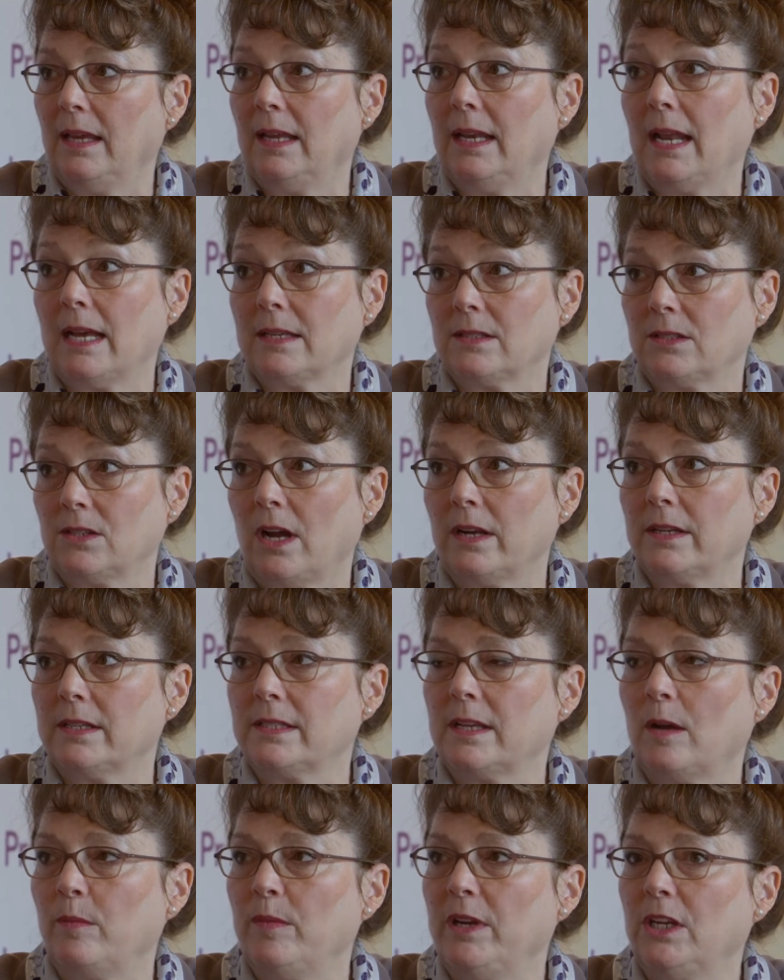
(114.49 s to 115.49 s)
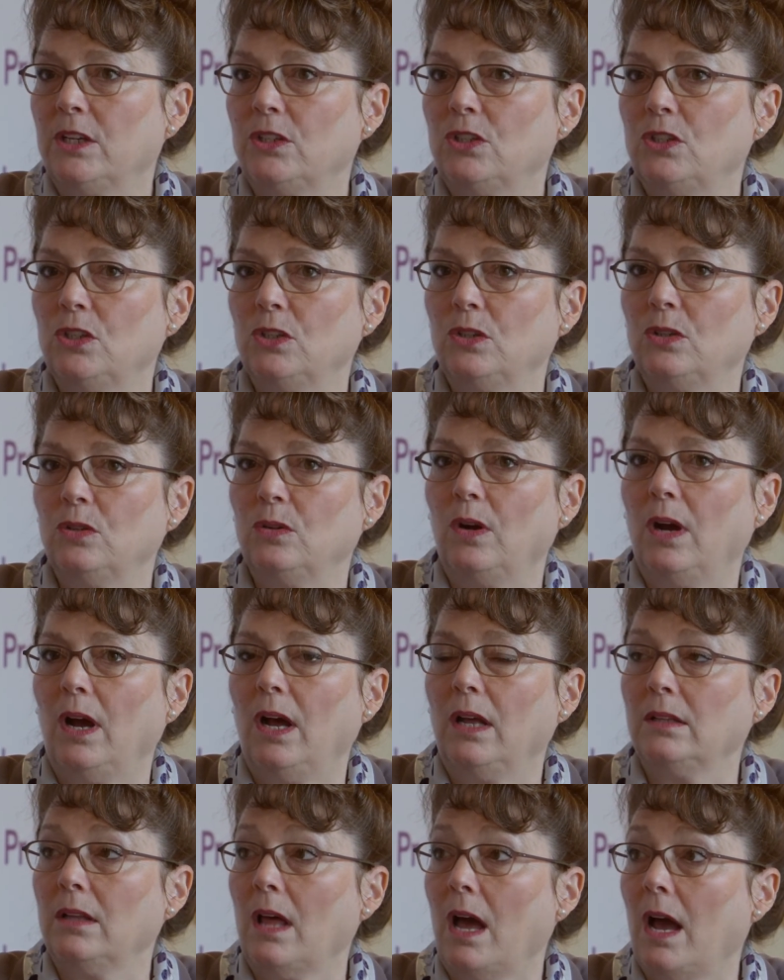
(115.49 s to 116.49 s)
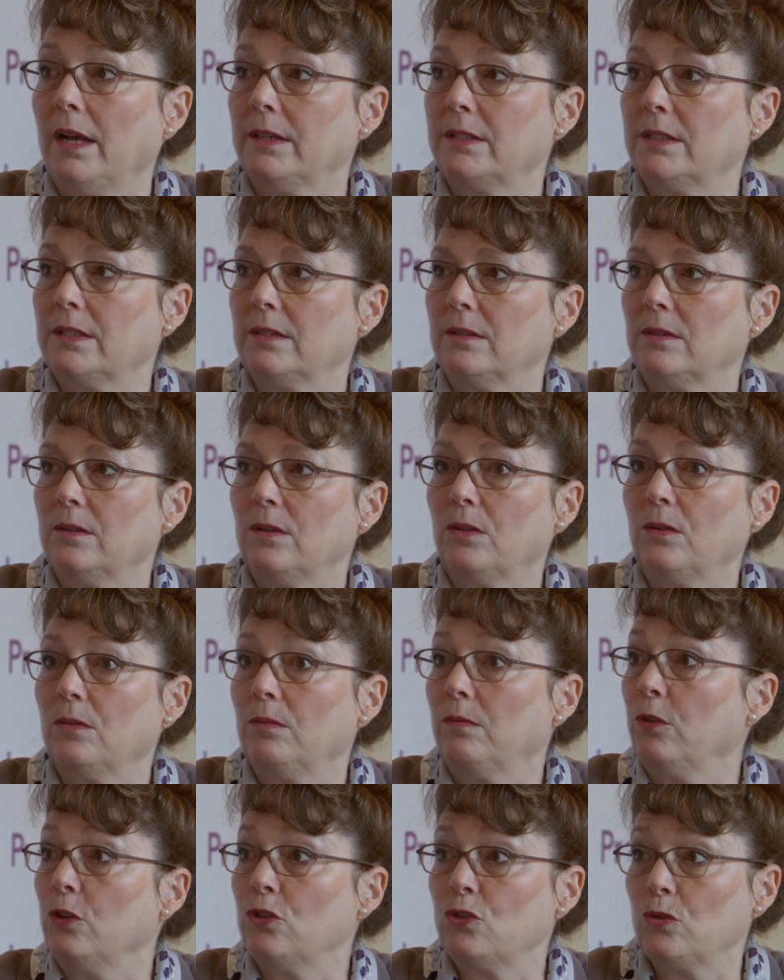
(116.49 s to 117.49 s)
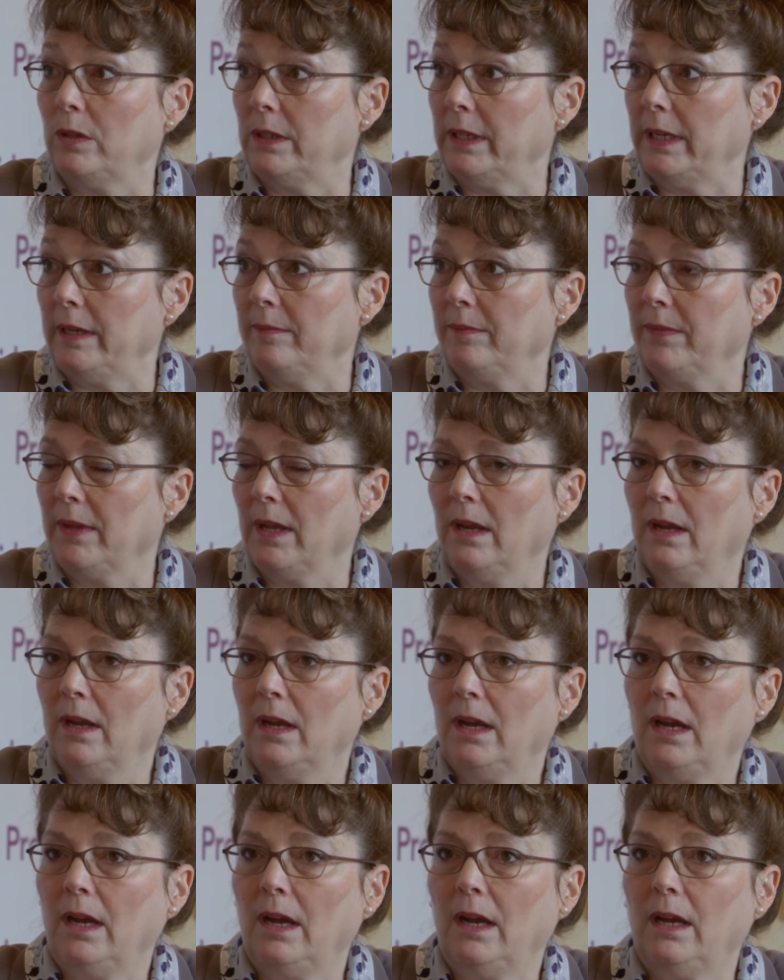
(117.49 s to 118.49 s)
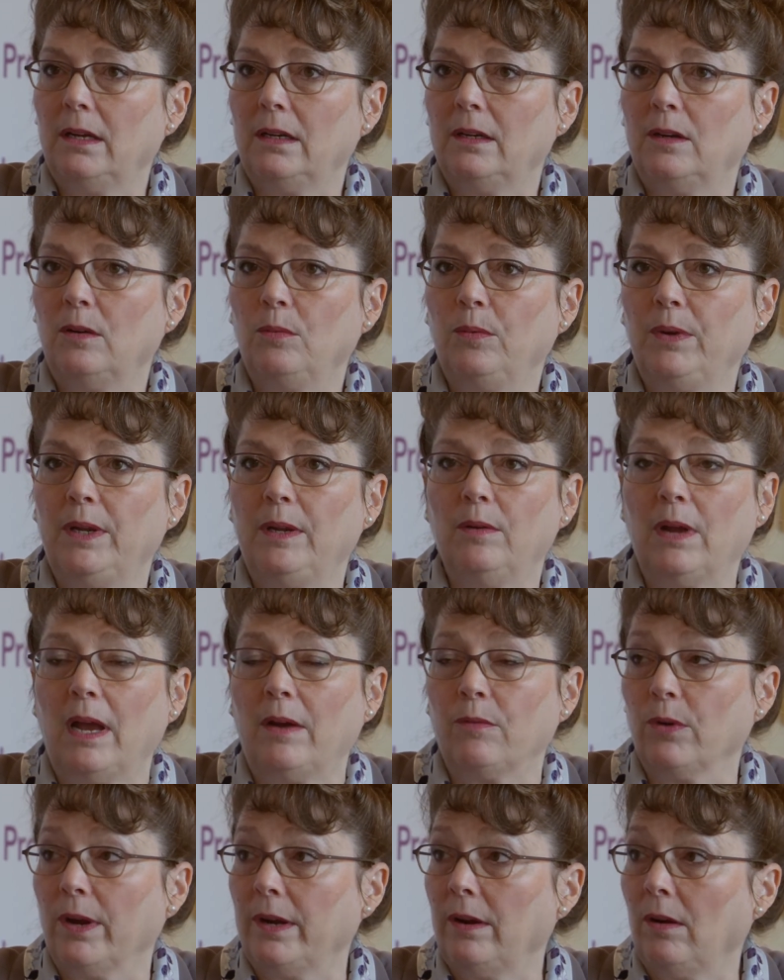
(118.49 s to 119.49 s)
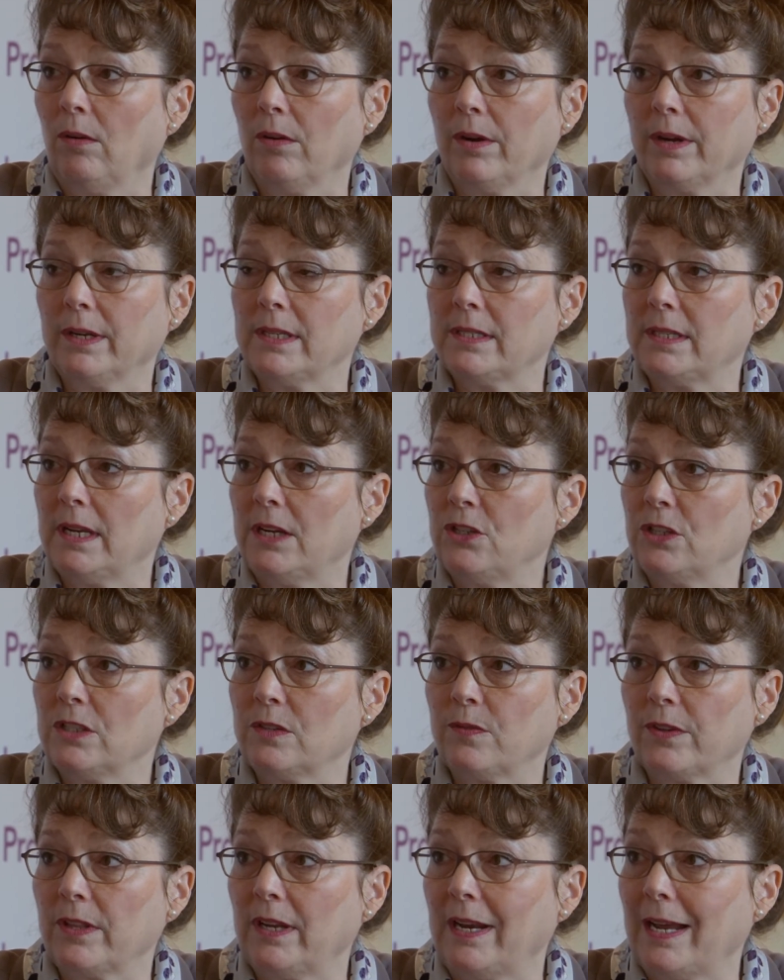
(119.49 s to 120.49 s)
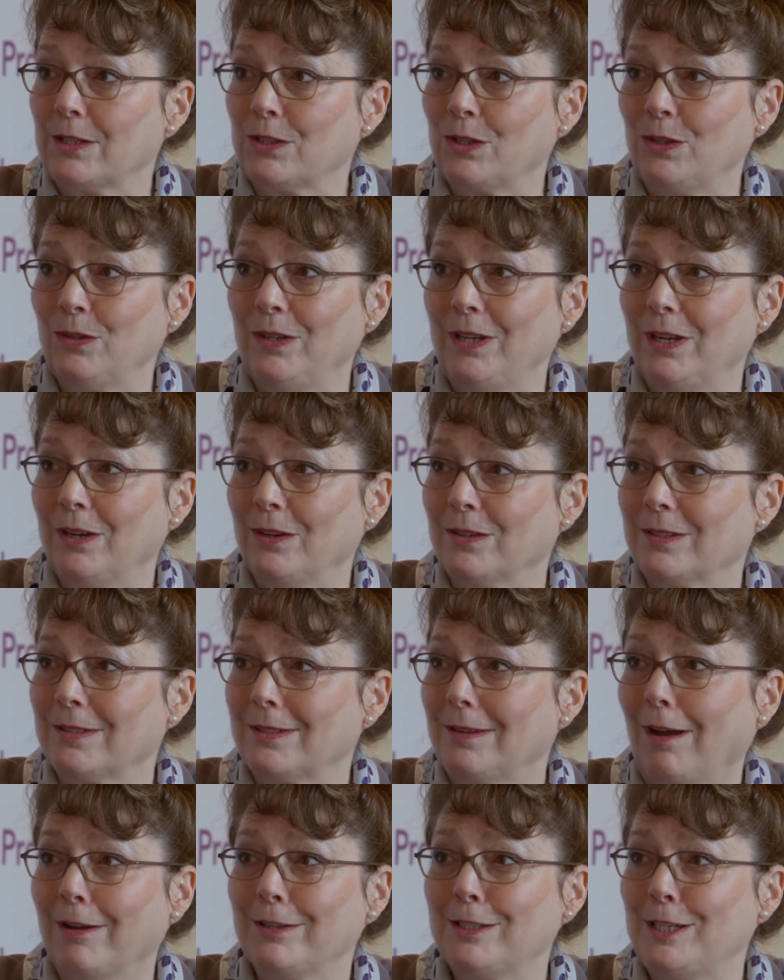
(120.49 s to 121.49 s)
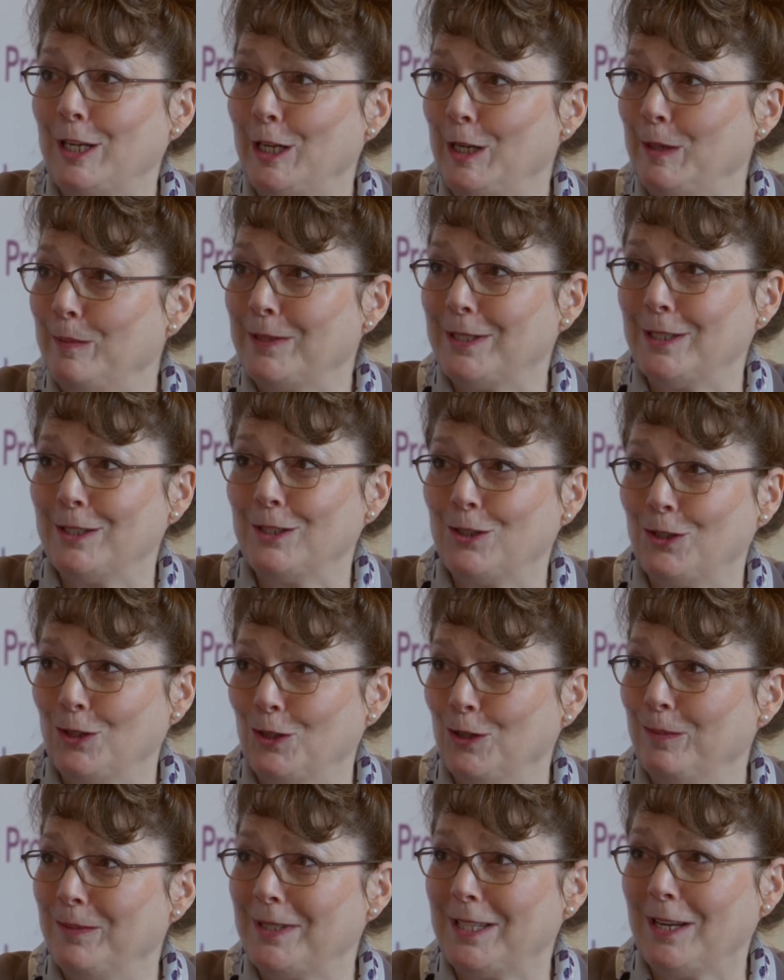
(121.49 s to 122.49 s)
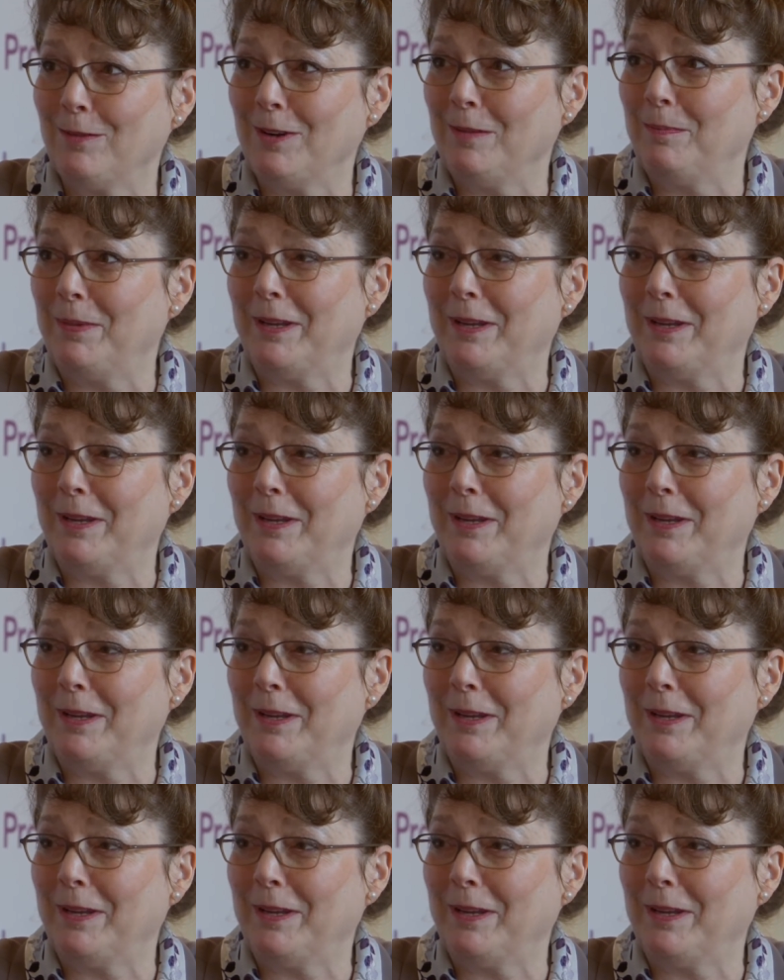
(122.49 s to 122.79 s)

it has taught us that we can do a lot virtually. We have run our organizations for the last 2 years on Teams and Zooms, and we've